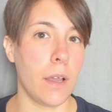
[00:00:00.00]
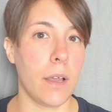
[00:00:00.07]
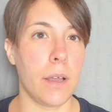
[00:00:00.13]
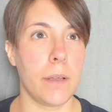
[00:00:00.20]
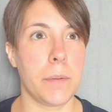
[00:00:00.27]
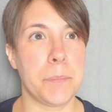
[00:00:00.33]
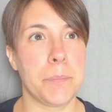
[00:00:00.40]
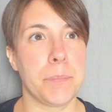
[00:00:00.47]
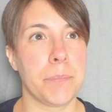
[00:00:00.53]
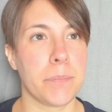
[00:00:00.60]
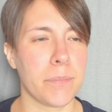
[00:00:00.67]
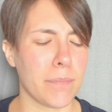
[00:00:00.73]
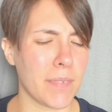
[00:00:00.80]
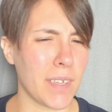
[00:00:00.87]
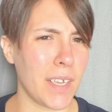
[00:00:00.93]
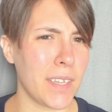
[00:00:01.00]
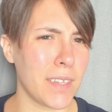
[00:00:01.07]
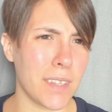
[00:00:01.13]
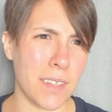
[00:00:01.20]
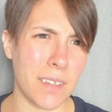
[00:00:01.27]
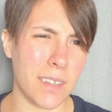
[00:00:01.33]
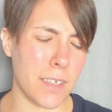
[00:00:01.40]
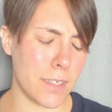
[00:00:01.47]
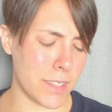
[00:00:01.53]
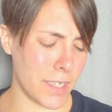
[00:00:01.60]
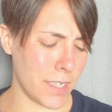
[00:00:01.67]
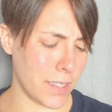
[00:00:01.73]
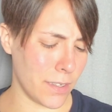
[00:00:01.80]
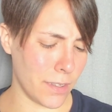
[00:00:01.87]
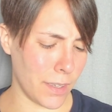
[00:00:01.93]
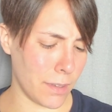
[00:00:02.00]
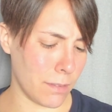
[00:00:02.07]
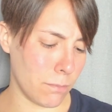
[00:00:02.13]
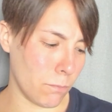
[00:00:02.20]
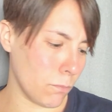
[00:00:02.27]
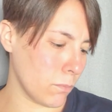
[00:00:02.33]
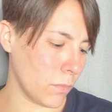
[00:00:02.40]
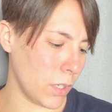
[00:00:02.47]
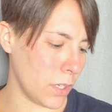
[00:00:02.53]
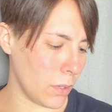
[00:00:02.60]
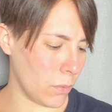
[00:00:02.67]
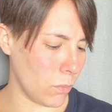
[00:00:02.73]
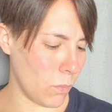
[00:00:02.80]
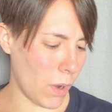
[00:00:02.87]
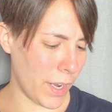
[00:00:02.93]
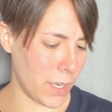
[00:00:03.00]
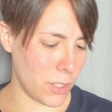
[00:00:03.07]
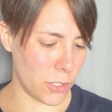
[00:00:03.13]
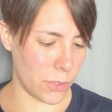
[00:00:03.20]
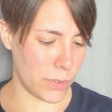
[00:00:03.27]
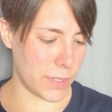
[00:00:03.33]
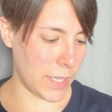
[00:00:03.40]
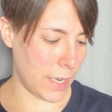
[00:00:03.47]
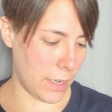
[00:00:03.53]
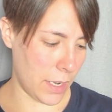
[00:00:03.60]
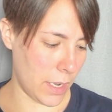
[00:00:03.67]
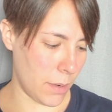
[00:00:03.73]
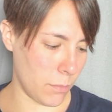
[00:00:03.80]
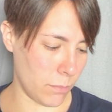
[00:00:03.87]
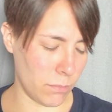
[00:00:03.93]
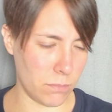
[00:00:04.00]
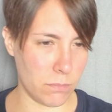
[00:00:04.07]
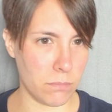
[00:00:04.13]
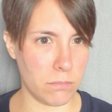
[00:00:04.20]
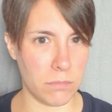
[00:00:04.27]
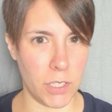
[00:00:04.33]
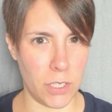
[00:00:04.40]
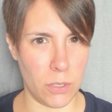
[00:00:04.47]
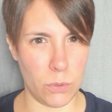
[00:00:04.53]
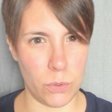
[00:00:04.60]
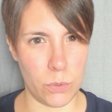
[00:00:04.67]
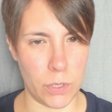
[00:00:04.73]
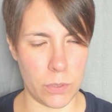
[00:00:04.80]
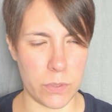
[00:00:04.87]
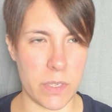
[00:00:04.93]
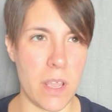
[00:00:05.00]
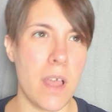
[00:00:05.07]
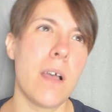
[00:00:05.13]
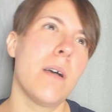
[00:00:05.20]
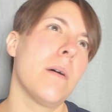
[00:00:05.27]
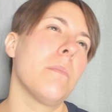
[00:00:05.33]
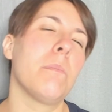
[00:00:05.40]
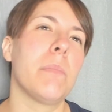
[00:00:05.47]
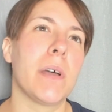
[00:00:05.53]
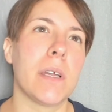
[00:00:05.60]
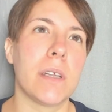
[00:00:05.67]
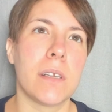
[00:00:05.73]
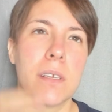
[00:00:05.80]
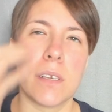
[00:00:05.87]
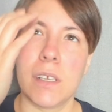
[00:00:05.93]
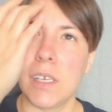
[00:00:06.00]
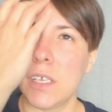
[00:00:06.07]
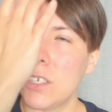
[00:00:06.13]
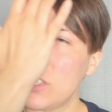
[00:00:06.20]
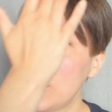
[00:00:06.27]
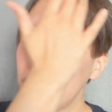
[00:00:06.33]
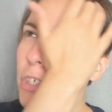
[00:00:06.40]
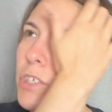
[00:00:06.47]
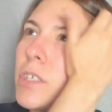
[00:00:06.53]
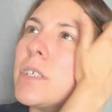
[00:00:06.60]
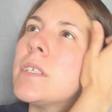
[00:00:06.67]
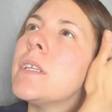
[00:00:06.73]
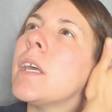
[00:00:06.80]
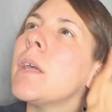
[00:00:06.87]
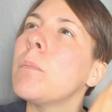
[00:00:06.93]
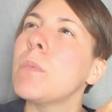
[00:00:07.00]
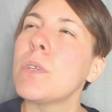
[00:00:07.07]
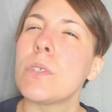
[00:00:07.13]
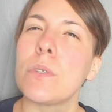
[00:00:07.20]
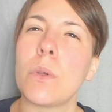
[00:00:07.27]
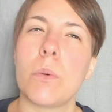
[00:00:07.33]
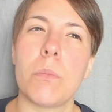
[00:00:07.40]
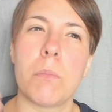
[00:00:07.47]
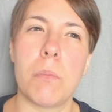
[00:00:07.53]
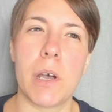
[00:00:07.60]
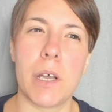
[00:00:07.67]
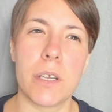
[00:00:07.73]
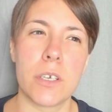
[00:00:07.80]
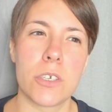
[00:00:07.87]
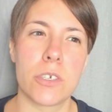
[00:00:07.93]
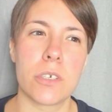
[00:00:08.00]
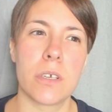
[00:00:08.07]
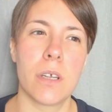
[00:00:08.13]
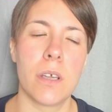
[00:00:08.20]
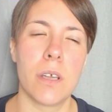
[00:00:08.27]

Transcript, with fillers: um, and they say they're like, you know, why he chose that name, you know, who knows, but he changed his name so much.